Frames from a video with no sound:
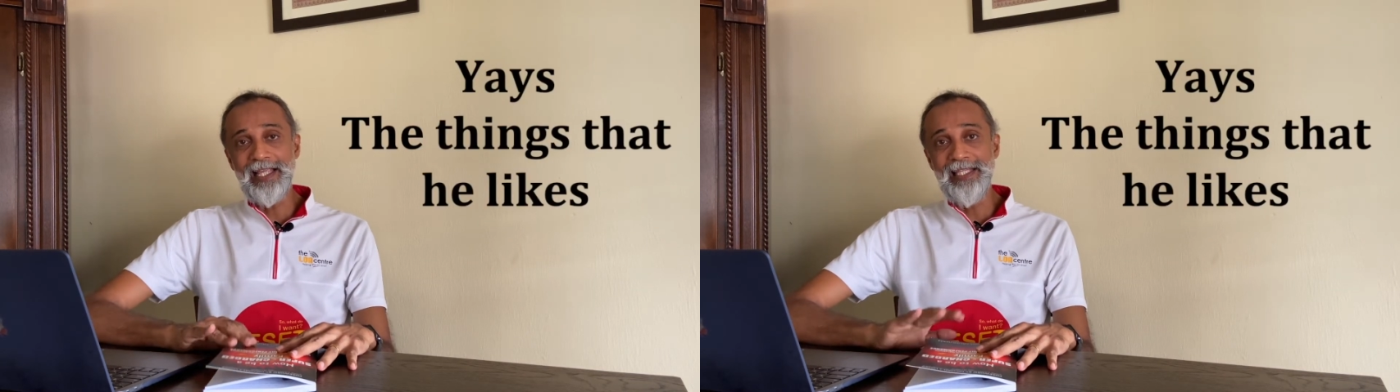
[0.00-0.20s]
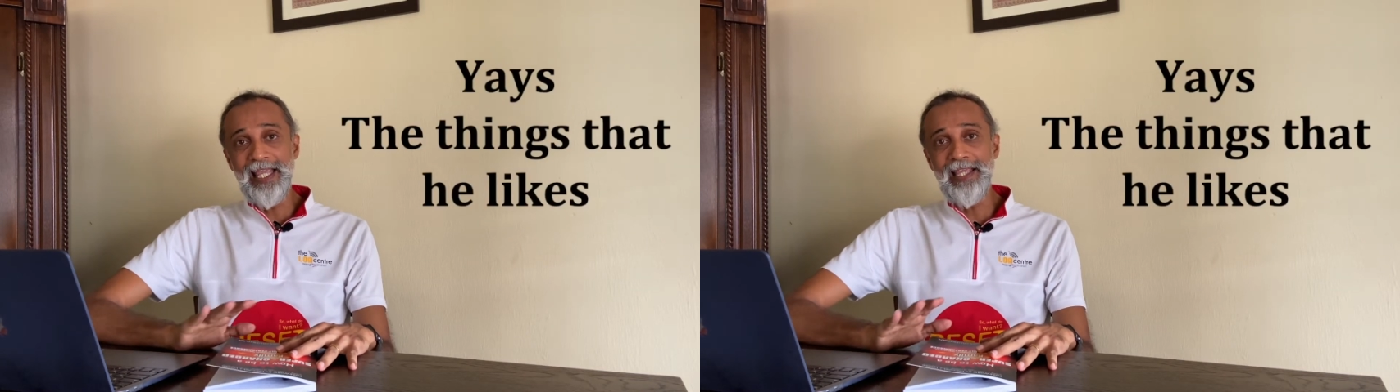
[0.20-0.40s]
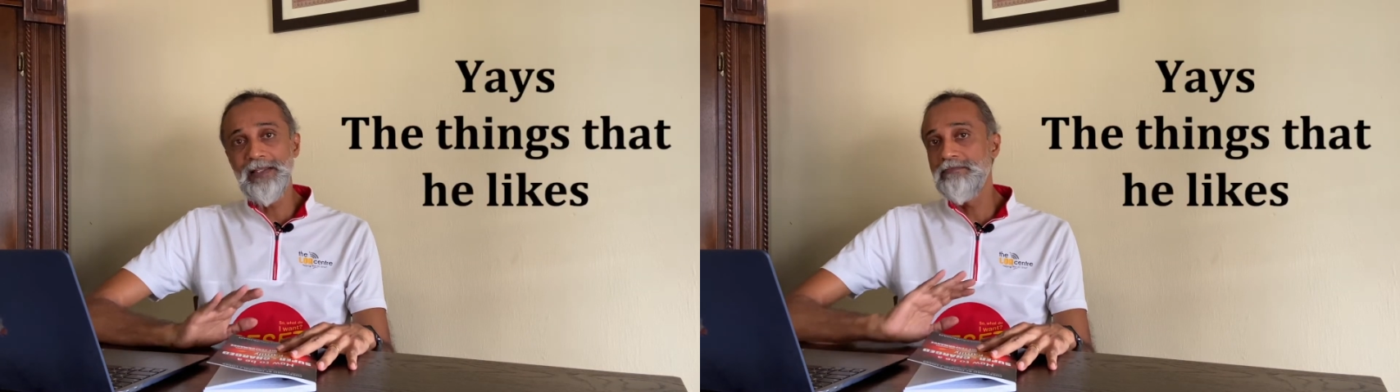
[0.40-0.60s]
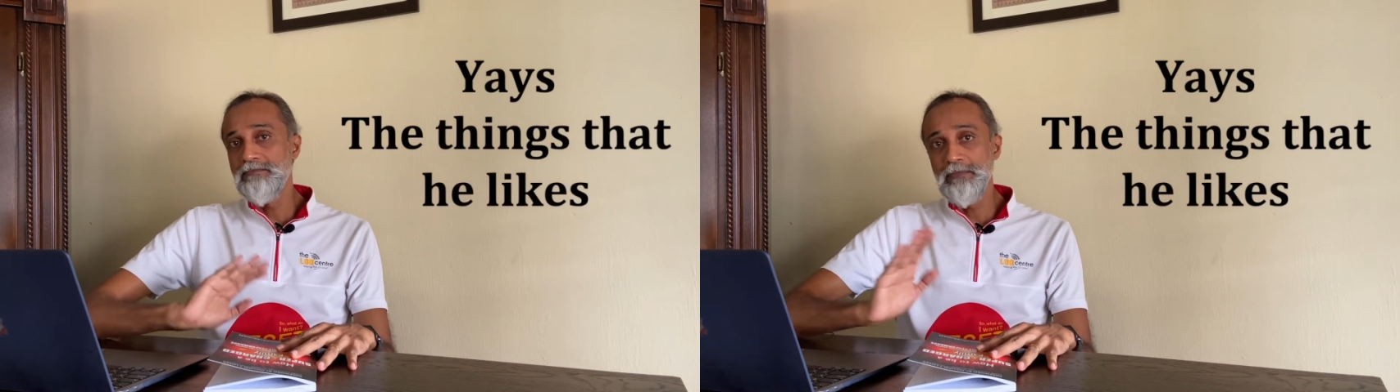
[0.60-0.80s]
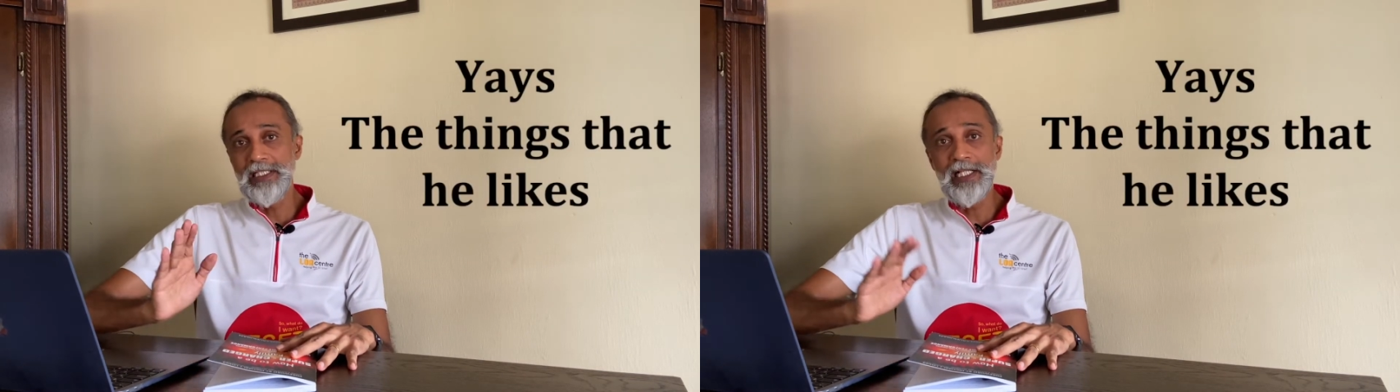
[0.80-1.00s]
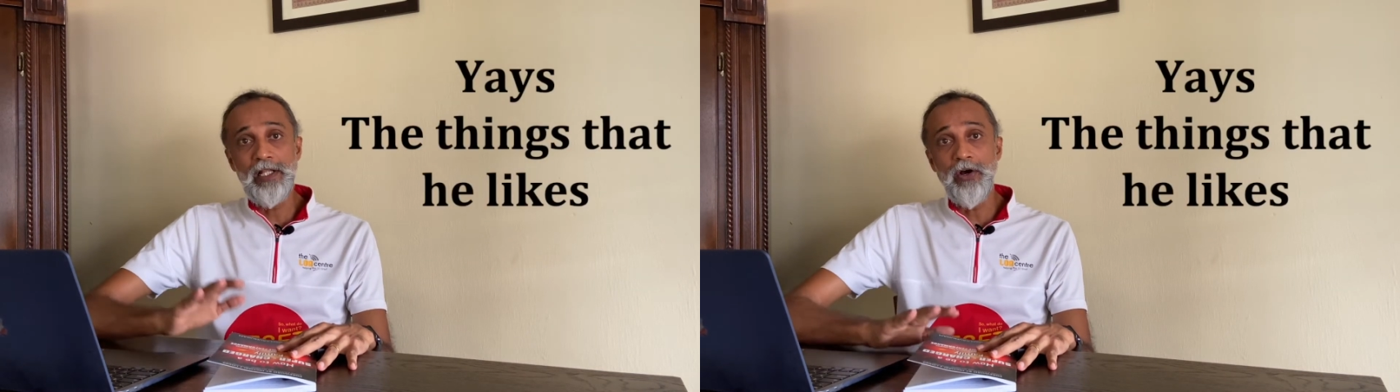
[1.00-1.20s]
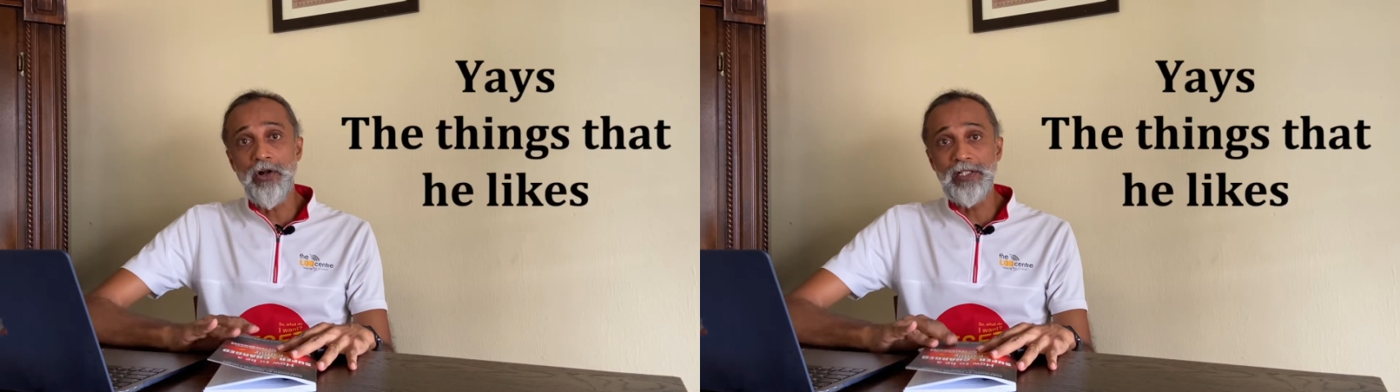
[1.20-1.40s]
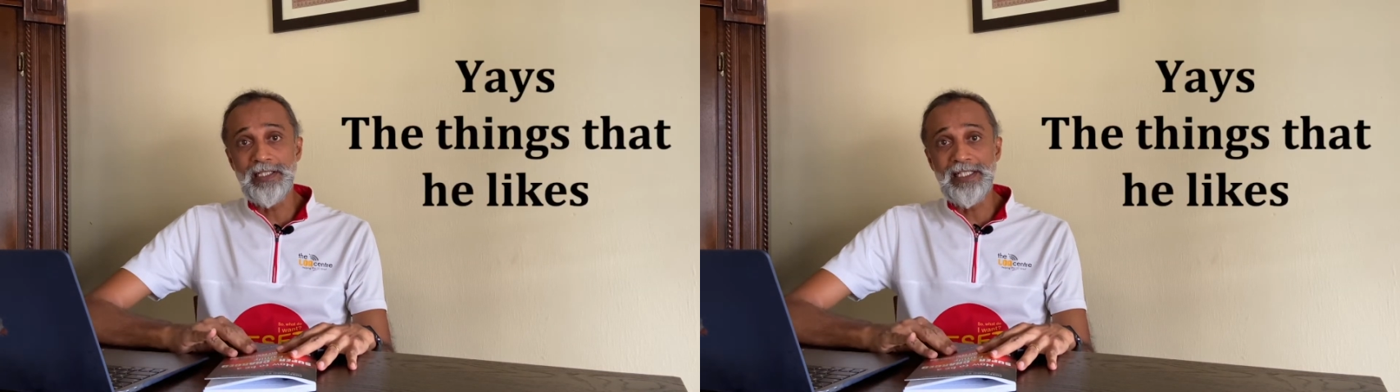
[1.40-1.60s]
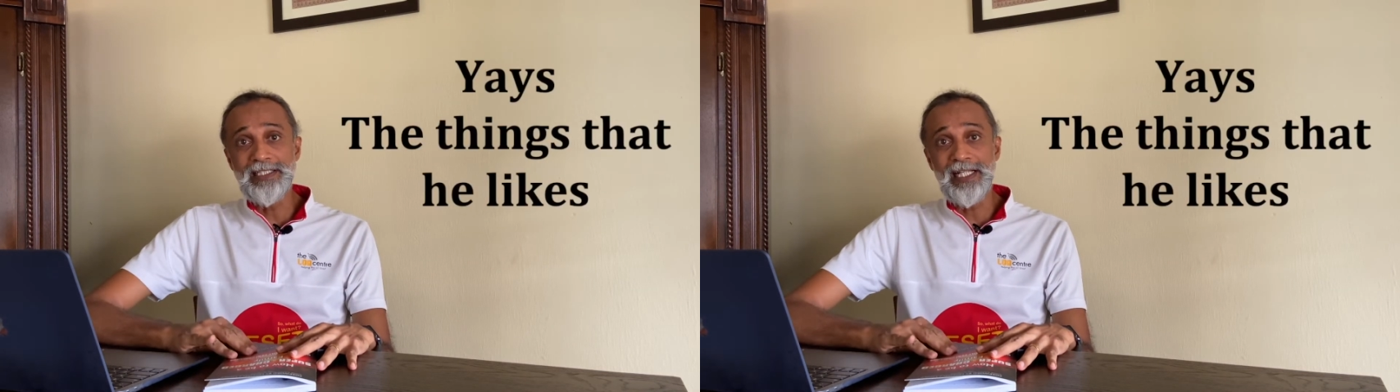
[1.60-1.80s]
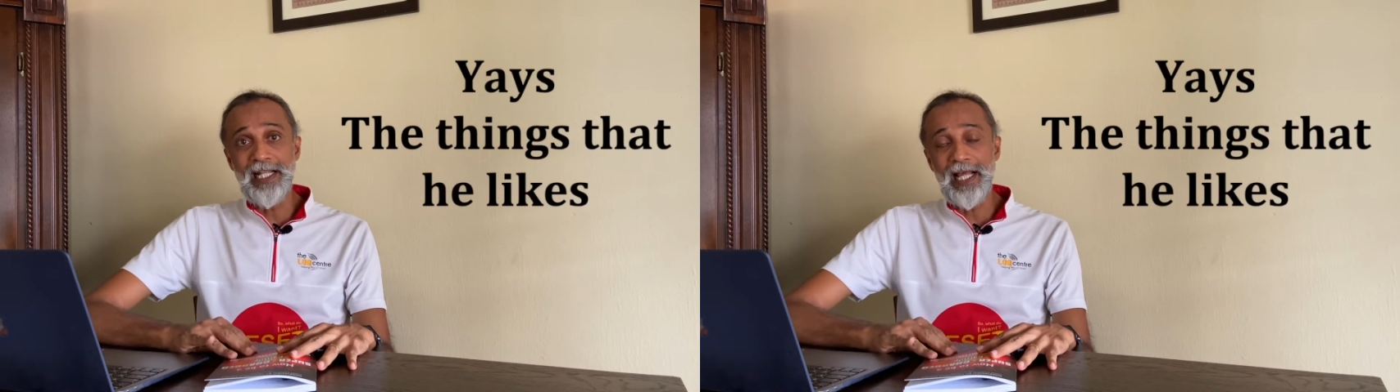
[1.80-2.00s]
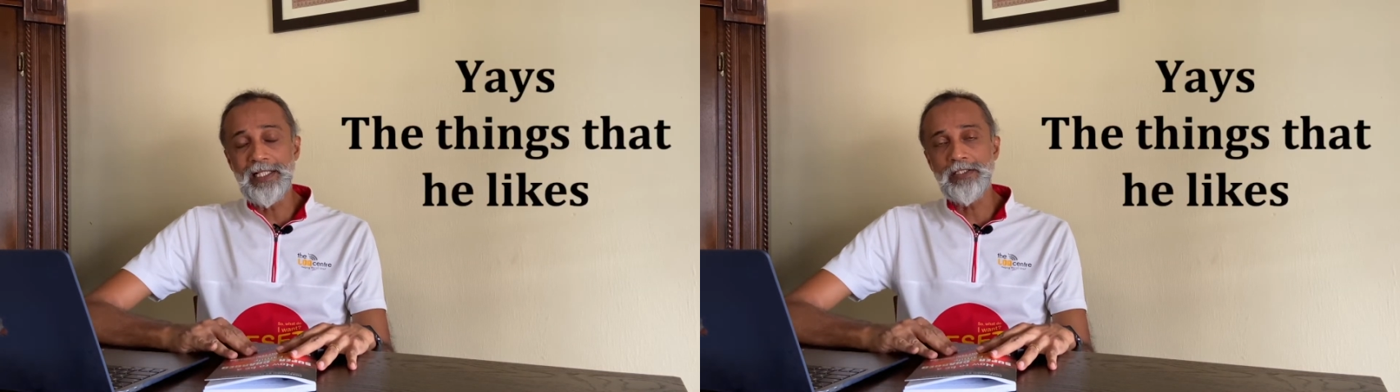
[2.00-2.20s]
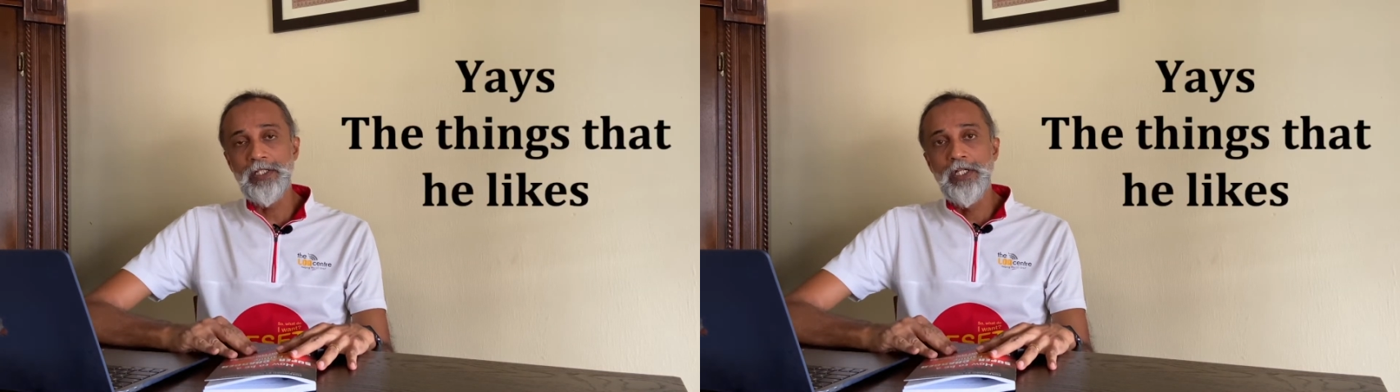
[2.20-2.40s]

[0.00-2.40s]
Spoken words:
yay, basically all the things that he likes.